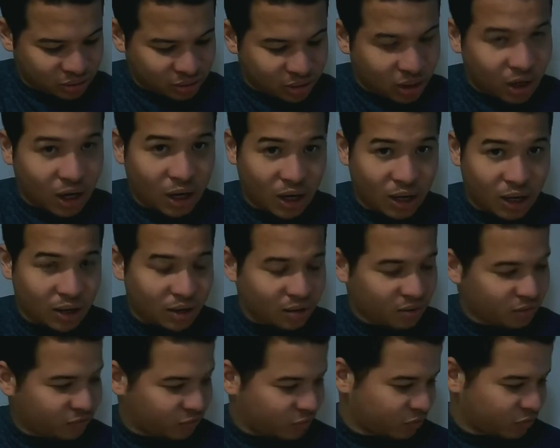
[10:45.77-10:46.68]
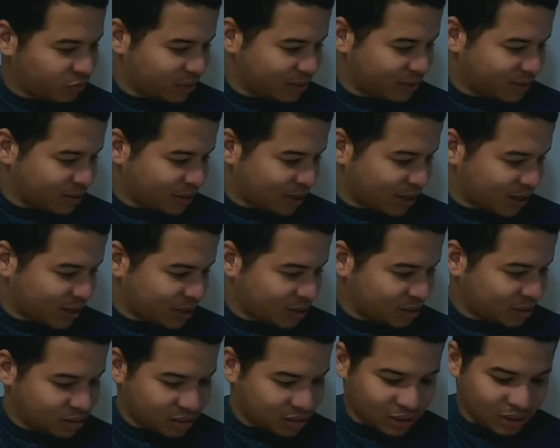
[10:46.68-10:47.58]
-R for
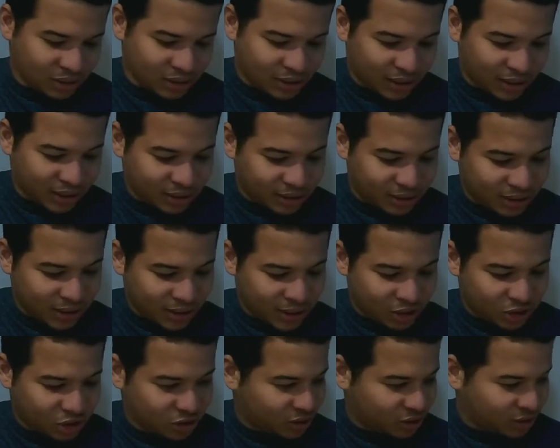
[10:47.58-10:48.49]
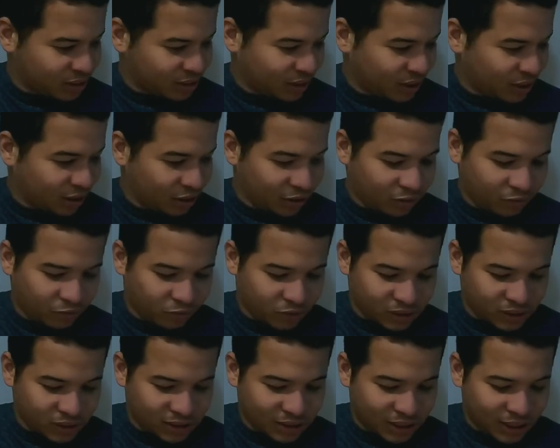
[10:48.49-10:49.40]
restart, and then -T
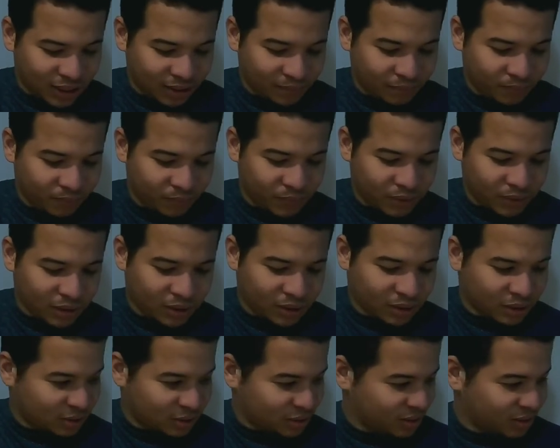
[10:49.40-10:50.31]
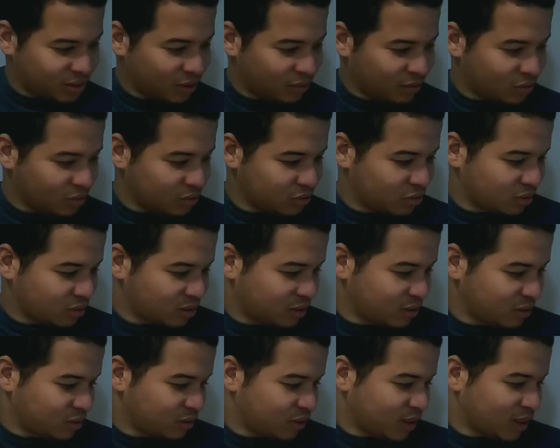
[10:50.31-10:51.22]
for time 0. So
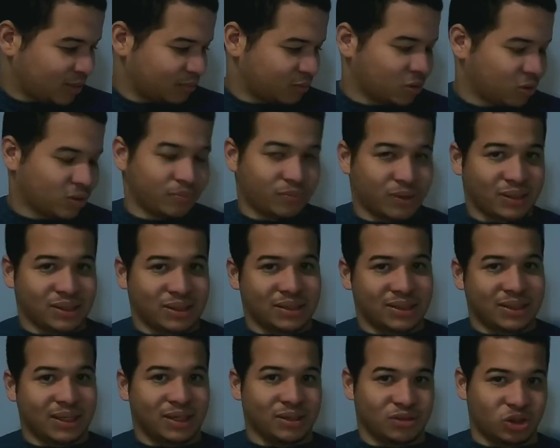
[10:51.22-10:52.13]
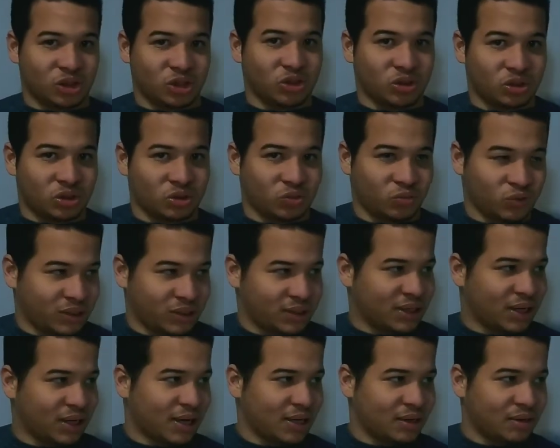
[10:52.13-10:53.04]
0 time. So I'm basically saying
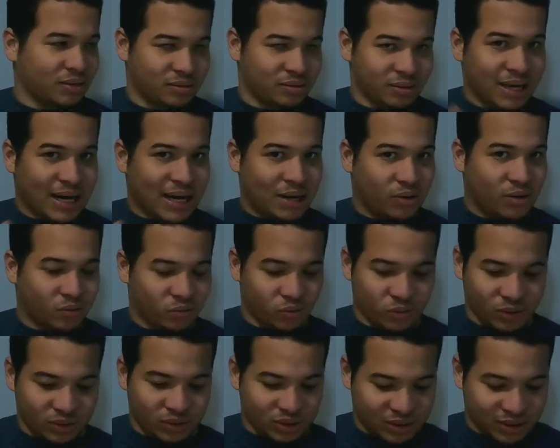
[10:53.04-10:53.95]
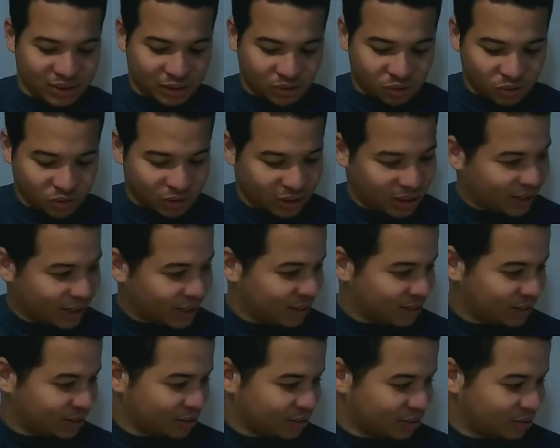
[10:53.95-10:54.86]
restart now with 0 delay.
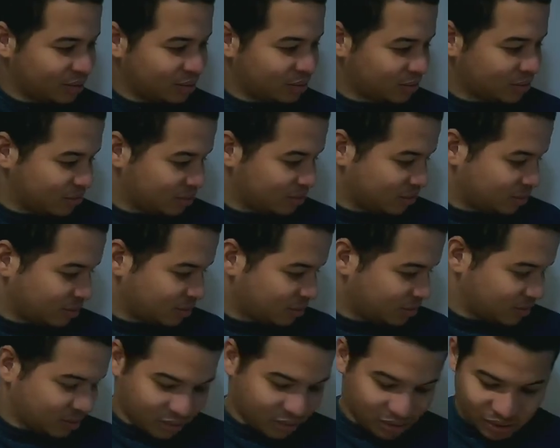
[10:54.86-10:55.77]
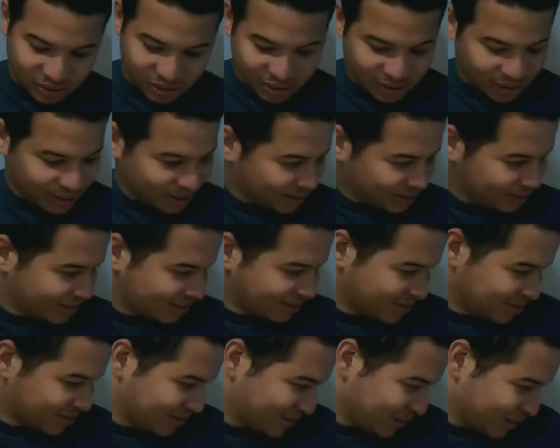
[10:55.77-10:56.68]
Okay,
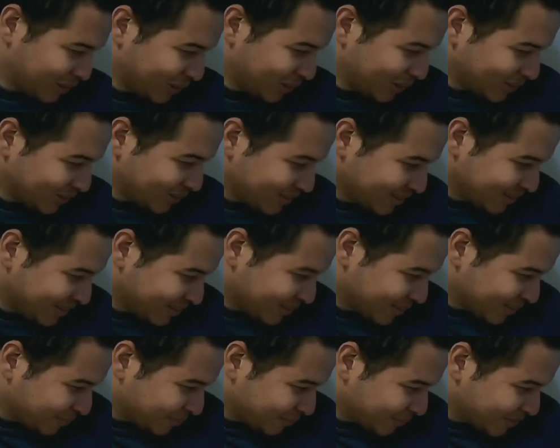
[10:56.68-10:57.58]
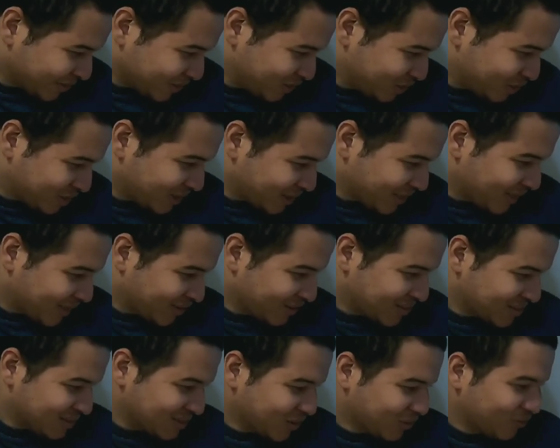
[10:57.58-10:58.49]
so shutdown
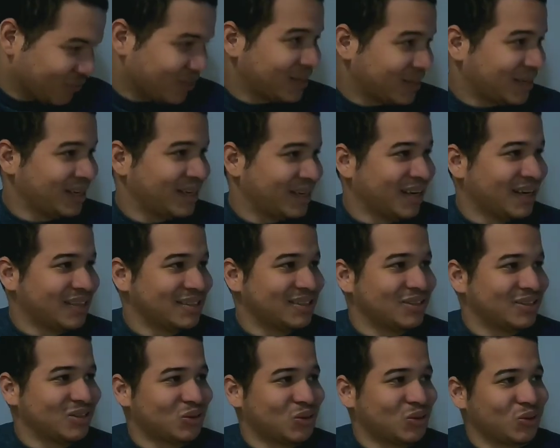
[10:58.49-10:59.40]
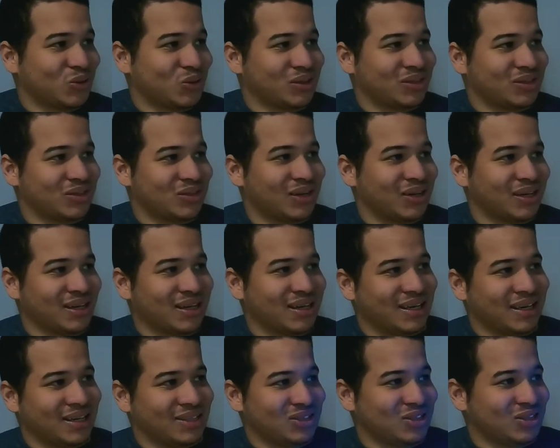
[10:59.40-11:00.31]
is not recognized as source. So okay,
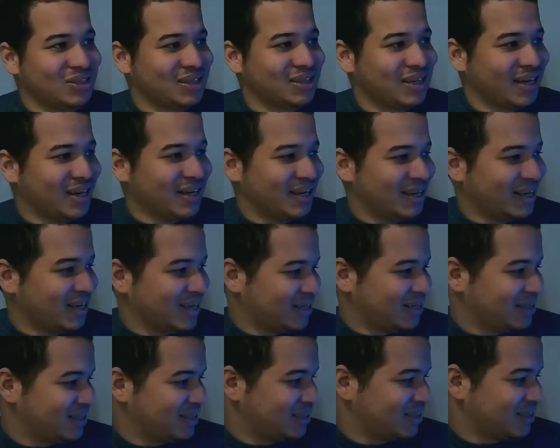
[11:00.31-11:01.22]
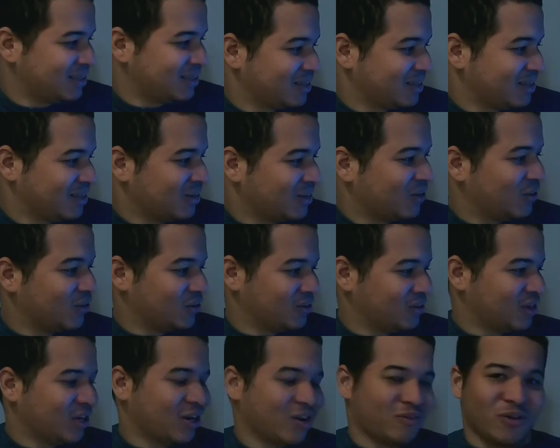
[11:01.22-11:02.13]
let's just end this. Oh,
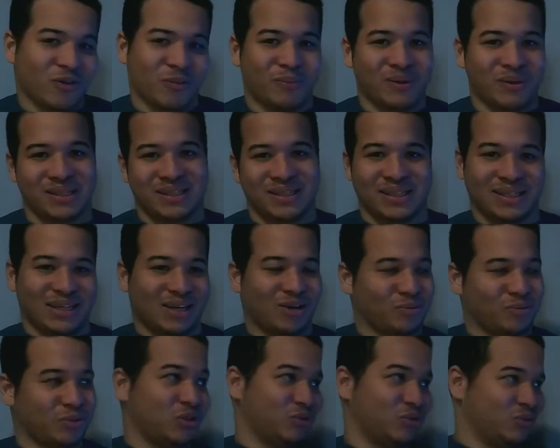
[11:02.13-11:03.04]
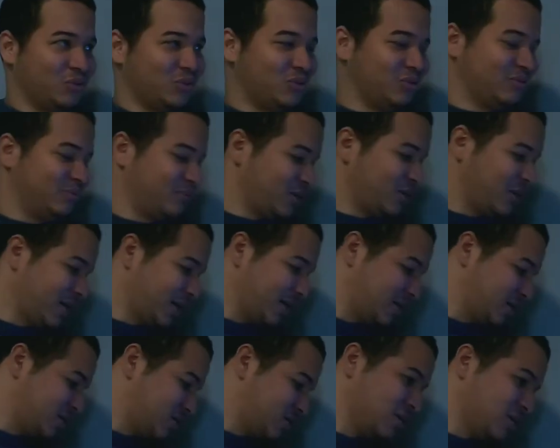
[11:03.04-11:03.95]
turn off your PC. The option was right
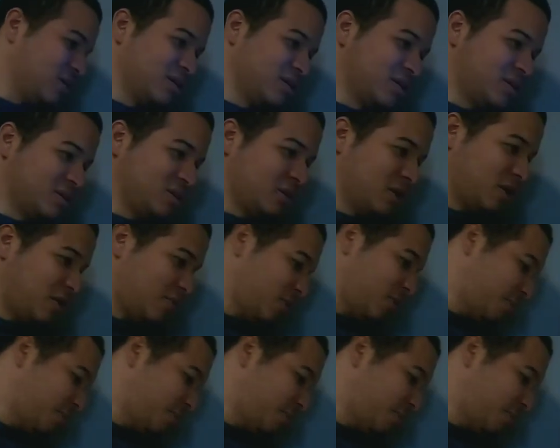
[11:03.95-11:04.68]
here. So turn off the